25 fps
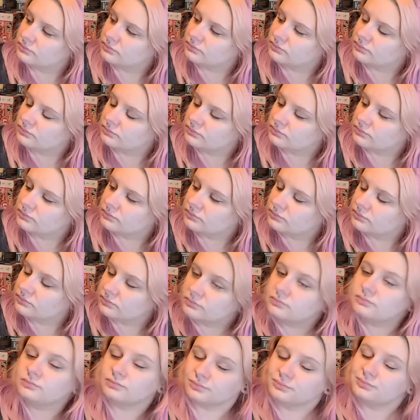
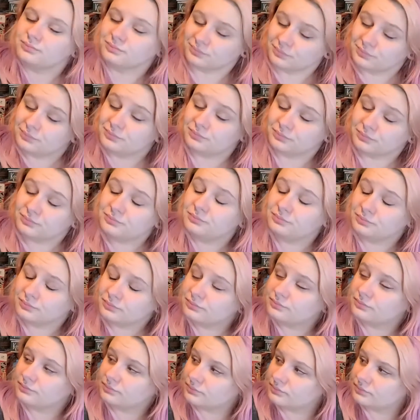
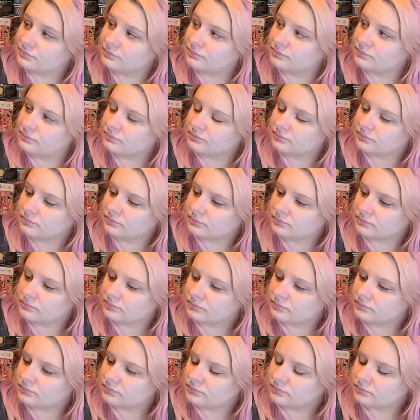
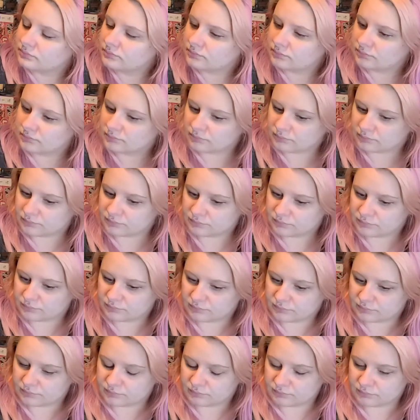
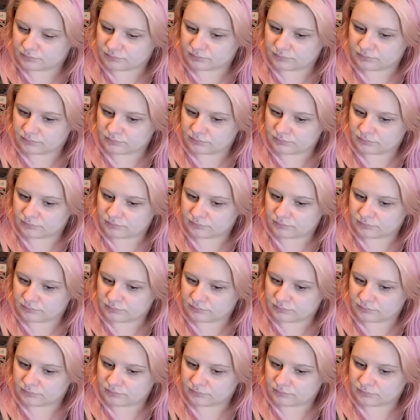The person shown says nothing.